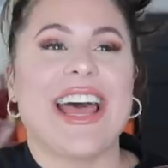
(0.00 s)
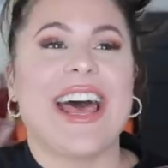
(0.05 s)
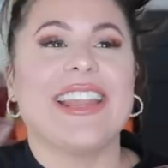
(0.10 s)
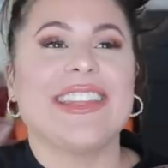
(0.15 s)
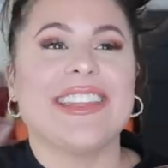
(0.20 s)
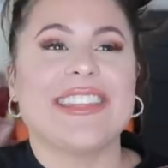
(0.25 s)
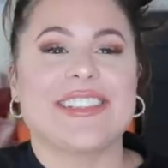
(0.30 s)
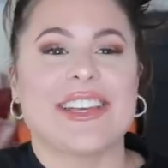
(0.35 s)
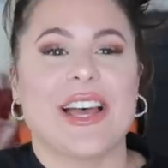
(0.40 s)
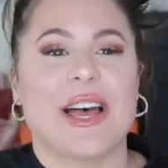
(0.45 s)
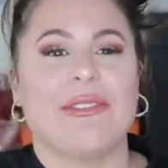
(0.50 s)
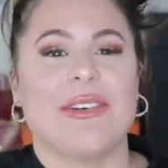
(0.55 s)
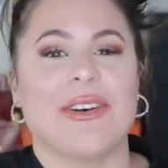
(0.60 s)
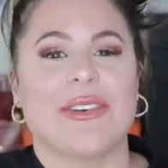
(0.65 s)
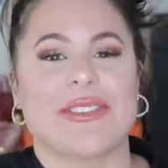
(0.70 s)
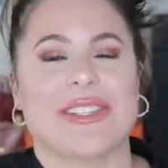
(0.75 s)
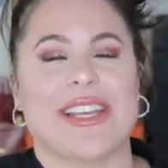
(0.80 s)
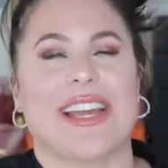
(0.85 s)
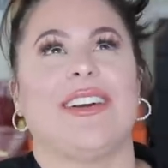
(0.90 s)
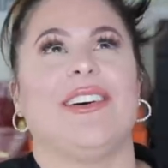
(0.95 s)
at the time i
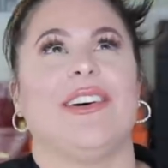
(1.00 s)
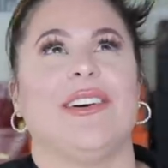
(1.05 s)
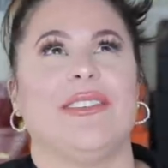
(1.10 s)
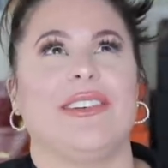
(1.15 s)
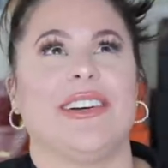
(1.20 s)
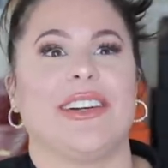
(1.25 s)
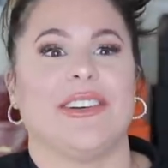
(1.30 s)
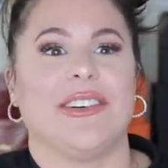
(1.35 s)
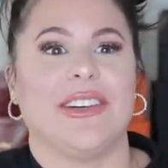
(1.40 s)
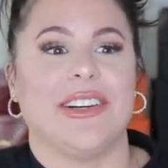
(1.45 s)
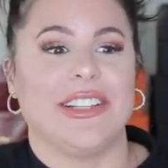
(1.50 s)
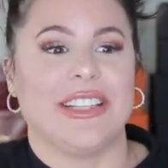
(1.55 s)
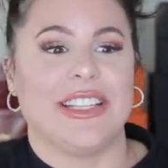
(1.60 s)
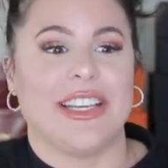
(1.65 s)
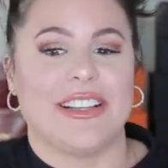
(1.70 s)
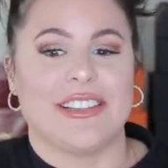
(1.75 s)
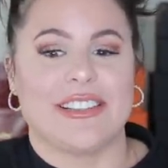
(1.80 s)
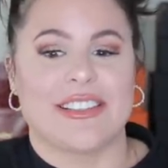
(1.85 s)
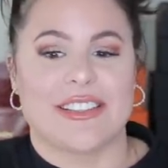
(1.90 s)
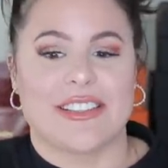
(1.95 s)
was like oh my god
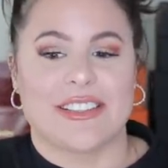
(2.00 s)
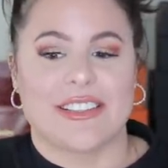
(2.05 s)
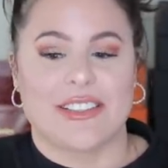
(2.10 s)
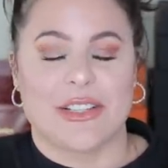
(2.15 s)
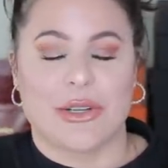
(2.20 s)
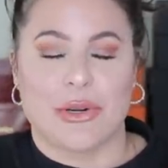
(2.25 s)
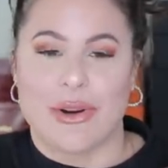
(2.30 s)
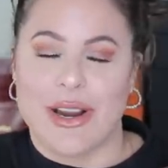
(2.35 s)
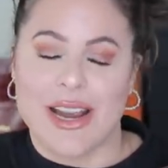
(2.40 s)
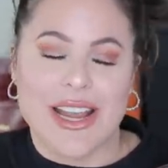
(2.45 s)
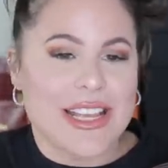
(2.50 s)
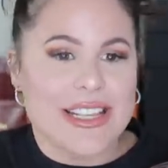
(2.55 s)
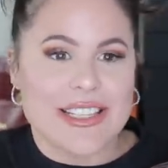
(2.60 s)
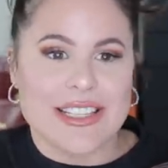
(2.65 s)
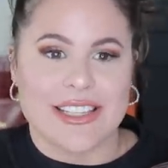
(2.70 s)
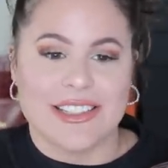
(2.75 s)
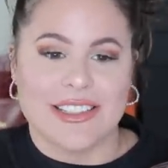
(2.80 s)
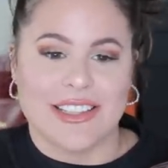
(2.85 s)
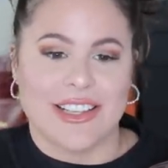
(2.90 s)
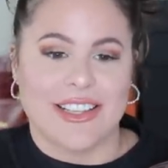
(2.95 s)
that's
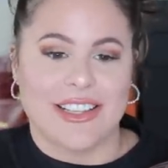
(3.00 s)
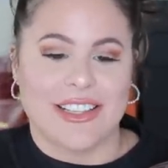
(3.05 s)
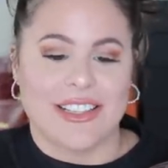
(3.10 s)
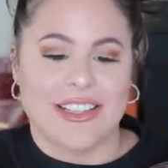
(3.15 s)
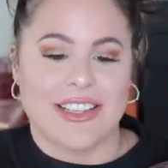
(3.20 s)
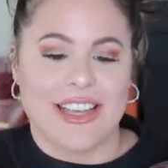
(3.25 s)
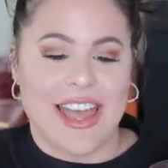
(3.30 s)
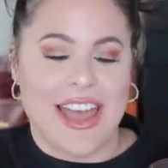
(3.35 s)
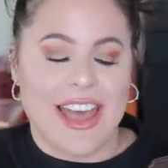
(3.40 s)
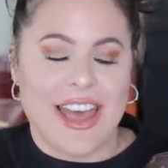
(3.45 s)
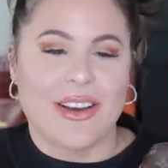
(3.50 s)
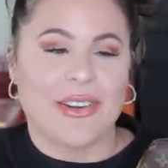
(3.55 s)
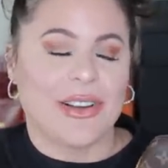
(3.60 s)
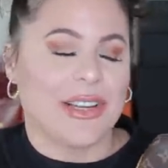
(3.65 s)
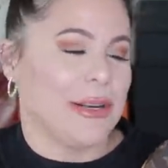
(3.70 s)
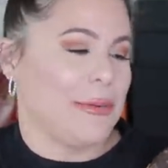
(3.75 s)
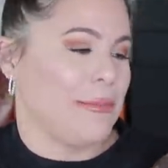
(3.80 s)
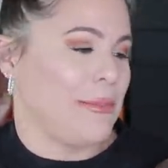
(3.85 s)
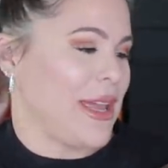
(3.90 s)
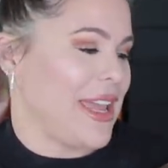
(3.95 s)
crazy like how
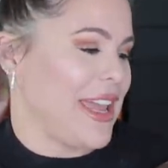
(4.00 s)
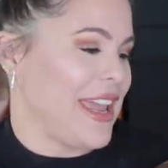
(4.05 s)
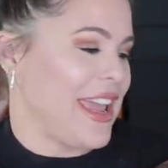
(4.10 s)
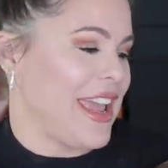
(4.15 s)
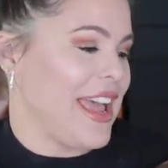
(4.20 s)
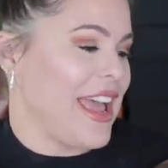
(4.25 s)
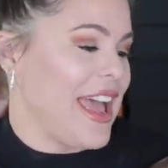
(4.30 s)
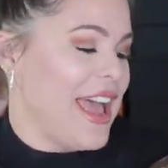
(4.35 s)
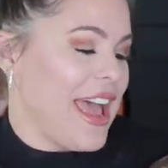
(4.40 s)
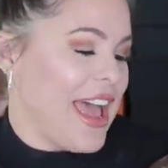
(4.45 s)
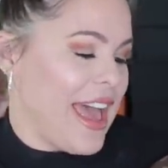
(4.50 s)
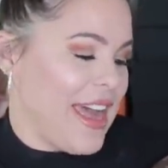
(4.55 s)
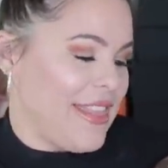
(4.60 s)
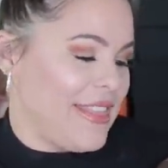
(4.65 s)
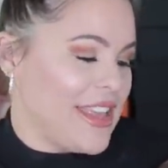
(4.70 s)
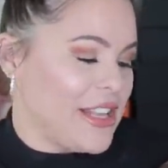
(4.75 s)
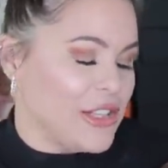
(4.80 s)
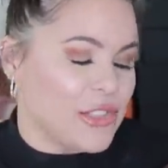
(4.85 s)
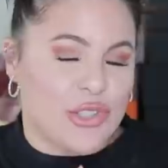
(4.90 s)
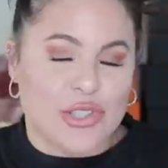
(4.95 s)
can it be
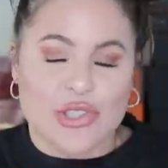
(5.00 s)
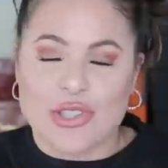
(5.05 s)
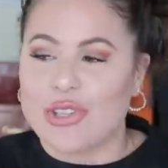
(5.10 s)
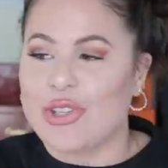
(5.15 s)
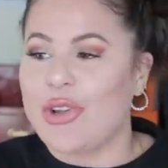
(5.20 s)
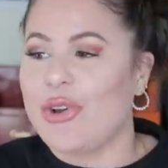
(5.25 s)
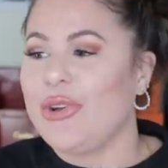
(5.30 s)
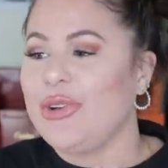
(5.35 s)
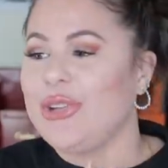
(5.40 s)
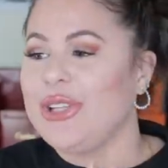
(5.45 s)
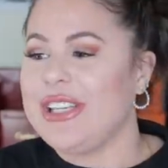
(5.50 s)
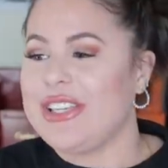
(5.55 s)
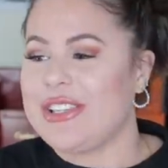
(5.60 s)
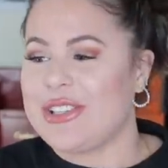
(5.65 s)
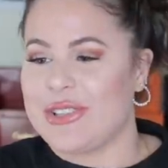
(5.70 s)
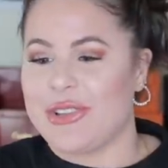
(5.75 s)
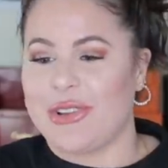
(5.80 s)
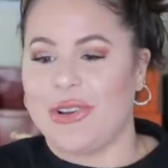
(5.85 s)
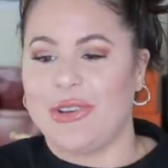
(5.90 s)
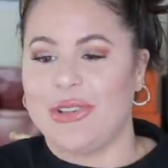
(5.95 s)
and then slowly
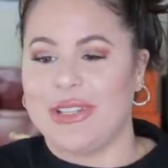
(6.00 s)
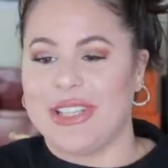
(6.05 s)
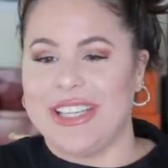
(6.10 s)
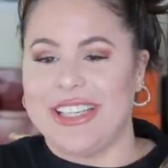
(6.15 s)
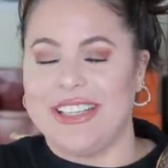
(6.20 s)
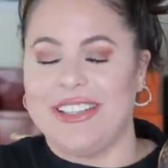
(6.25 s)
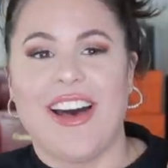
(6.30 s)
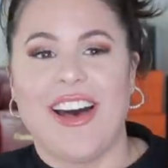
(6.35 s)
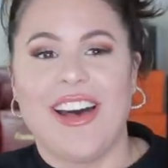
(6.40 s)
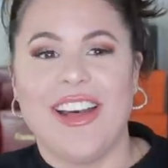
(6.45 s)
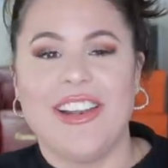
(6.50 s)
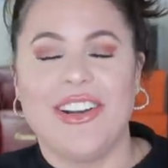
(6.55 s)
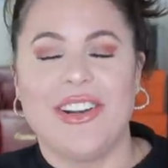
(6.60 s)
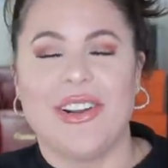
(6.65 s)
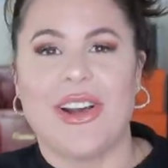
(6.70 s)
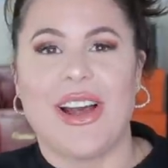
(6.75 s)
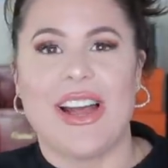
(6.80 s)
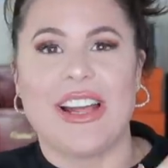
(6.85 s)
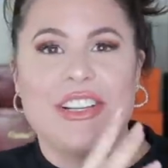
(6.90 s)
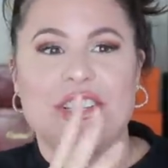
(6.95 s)
slowly i
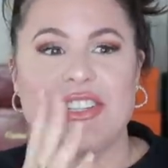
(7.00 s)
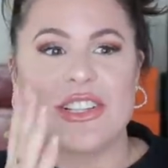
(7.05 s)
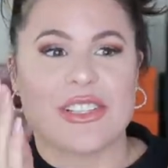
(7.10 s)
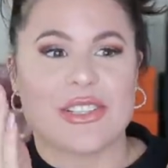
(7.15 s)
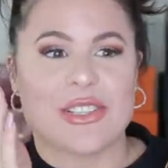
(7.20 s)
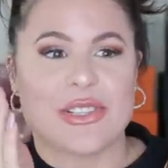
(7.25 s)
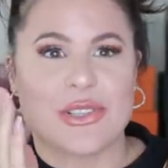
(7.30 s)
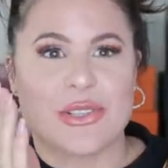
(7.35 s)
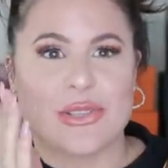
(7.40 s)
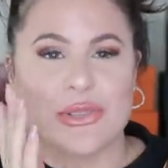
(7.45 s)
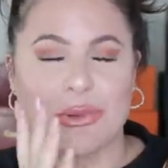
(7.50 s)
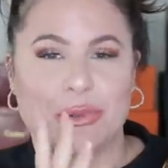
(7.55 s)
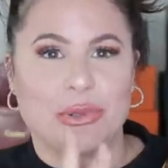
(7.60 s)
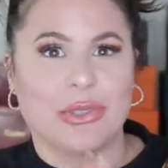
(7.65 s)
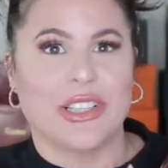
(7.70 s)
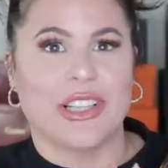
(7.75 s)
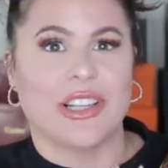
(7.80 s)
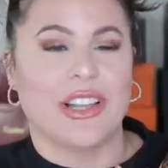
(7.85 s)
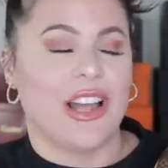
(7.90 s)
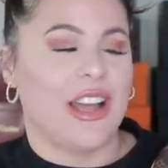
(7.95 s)
don't know i just saw
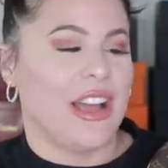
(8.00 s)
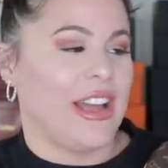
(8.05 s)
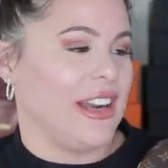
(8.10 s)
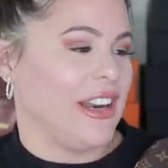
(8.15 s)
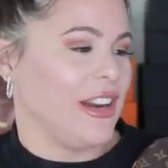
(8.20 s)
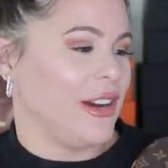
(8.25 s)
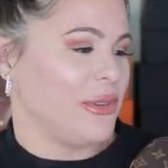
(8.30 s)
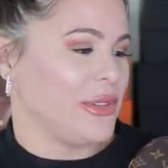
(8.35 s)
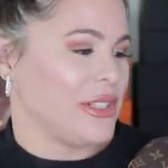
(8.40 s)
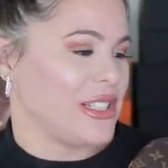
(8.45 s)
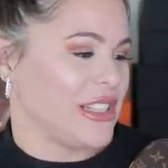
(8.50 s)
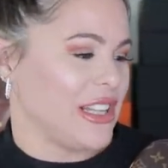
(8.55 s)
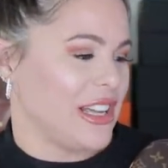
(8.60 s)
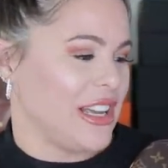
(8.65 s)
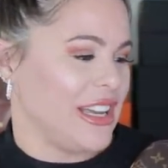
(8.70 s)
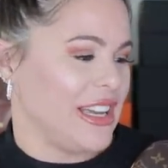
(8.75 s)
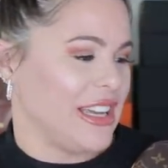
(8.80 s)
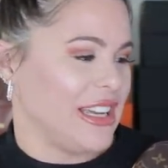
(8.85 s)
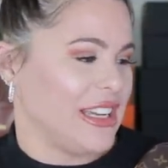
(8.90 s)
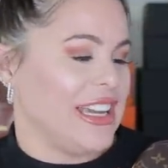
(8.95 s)
the light i was
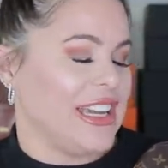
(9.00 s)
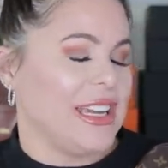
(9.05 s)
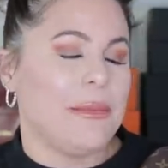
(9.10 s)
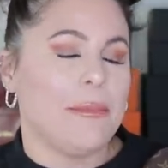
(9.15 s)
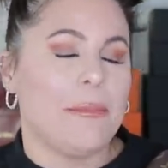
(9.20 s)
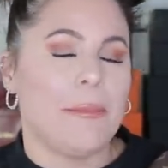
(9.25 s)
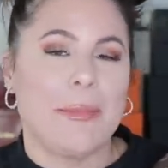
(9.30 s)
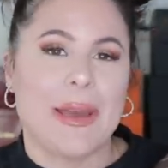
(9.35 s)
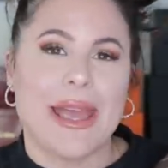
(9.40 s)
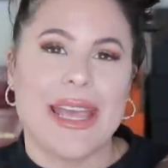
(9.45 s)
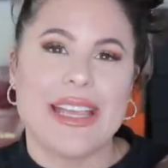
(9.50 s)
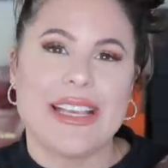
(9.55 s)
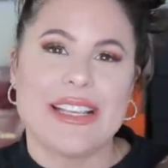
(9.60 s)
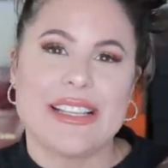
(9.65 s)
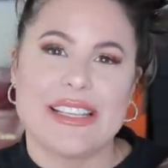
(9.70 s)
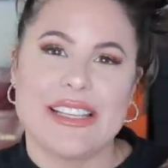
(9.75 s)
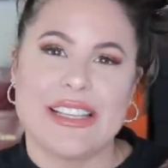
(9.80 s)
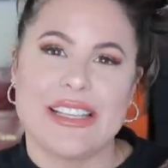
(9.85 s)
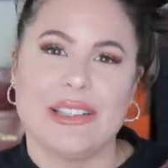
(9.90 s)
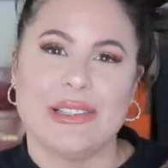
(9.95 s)
like it
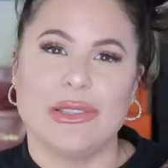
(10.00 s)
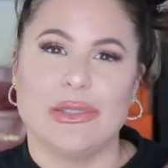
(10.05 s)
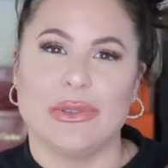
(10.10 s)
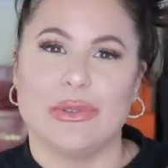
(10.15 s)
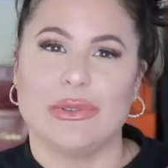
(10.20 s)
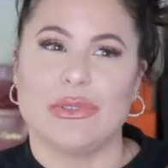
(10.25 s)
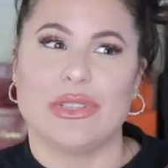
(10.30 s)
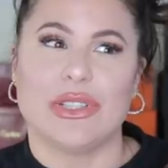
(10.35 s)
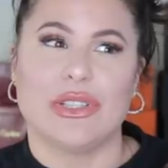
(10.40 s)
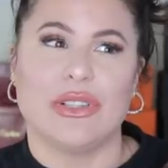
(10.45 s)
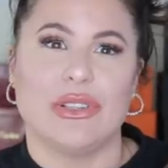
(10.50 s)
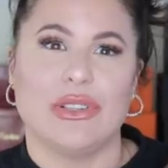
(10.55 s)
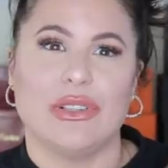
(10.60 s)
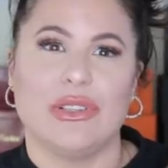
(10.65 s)
makes it look